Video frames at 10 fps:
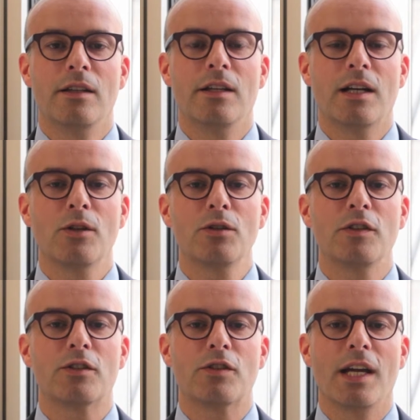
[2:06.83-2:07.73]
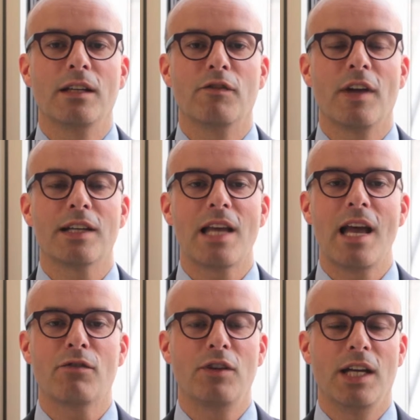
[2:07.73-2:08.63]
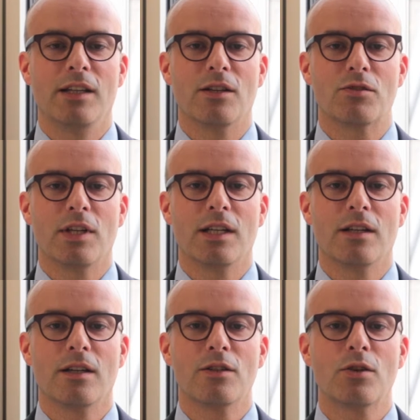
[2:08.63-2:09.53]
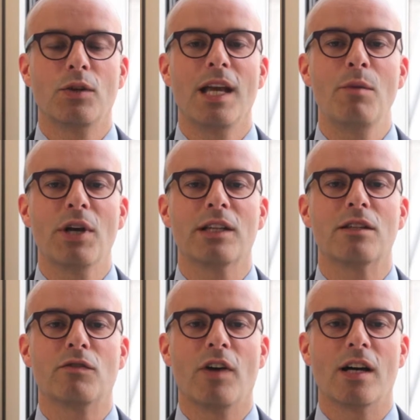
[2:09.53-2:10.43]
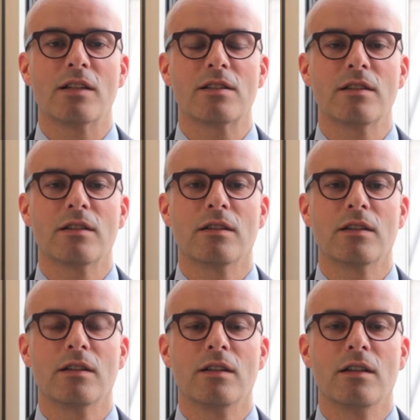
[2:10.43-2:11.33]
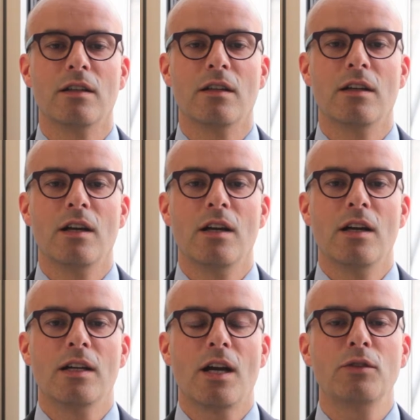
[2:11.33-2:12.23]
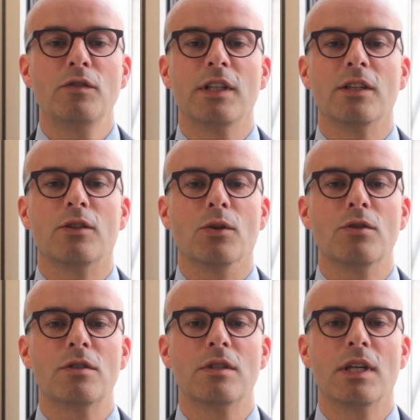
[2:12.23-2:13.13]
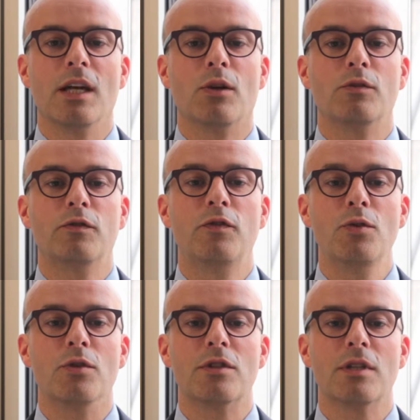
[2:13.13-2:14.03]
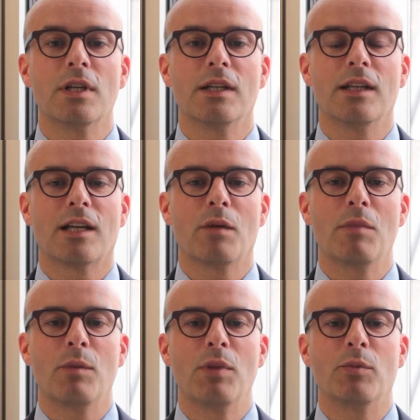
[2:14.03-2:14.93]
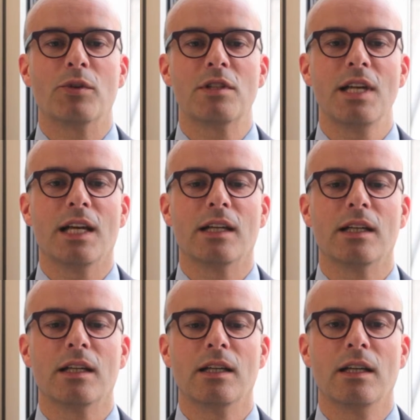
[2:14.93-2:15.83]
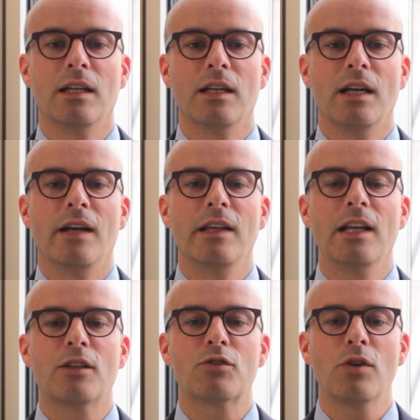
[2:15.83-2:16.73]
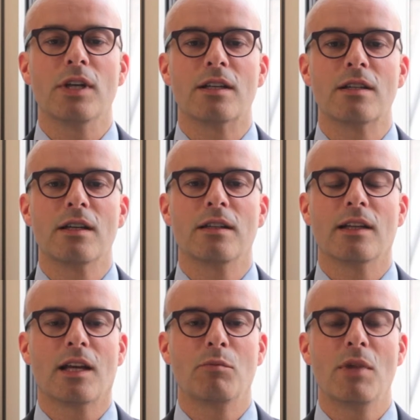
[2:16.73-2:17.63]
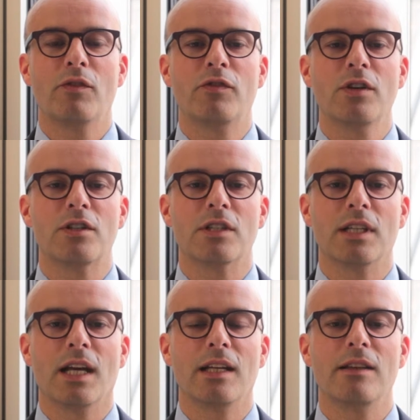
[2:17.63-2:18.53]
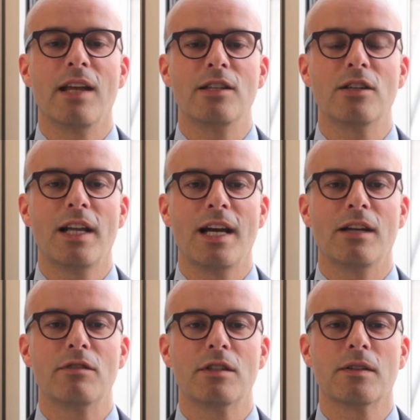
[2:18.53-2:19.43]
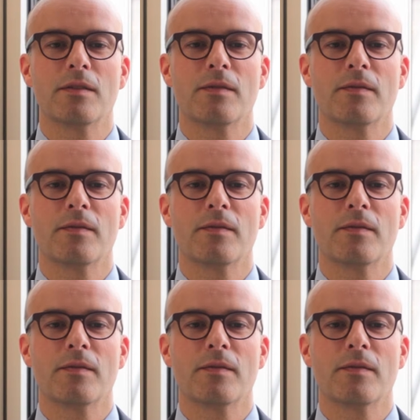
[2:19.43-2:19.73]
The counterfeit trade affects every industry, so the impact is vast. Counterfeited goods include foods that can make people sick, and electronics that can malfunction and endanger lives.